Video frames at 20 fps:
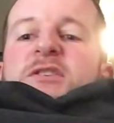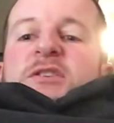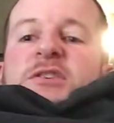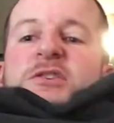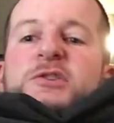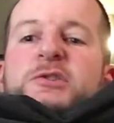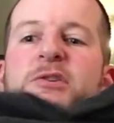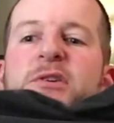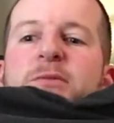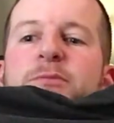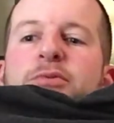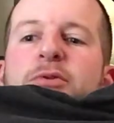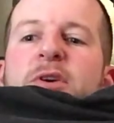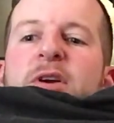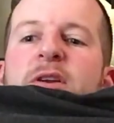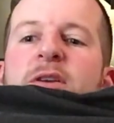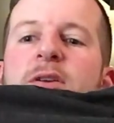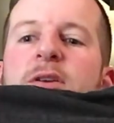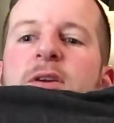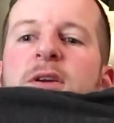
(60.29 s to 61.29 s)
the screen
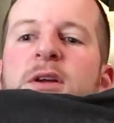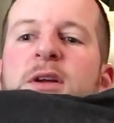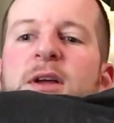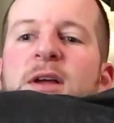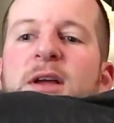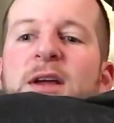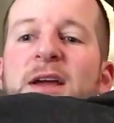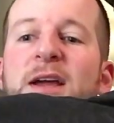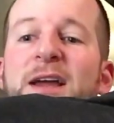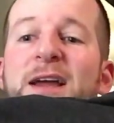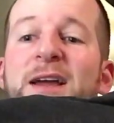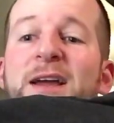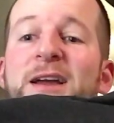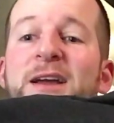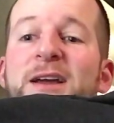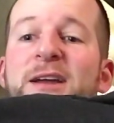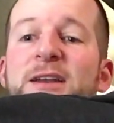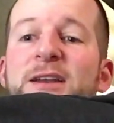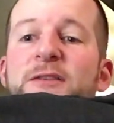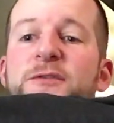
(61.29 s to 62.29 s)
print,
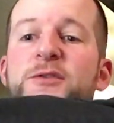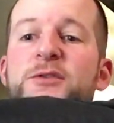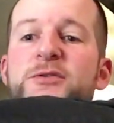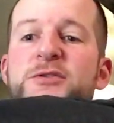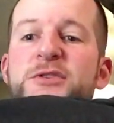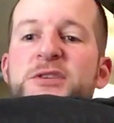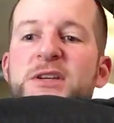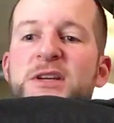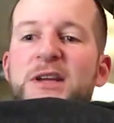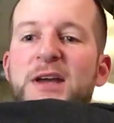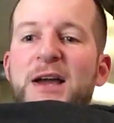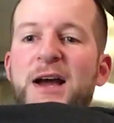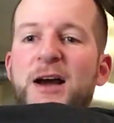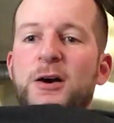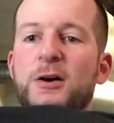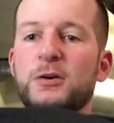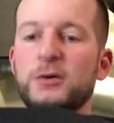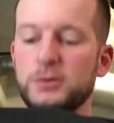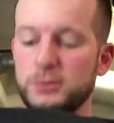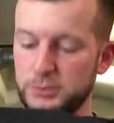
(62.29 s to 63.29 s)
and if you see
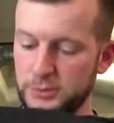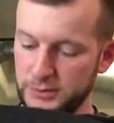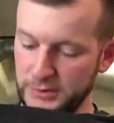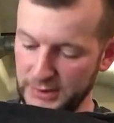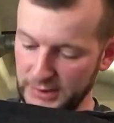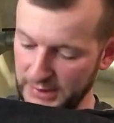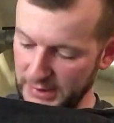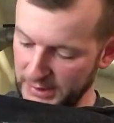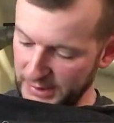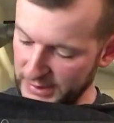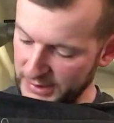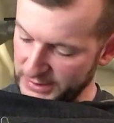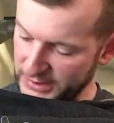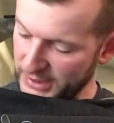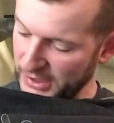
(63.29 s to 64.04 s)
how it has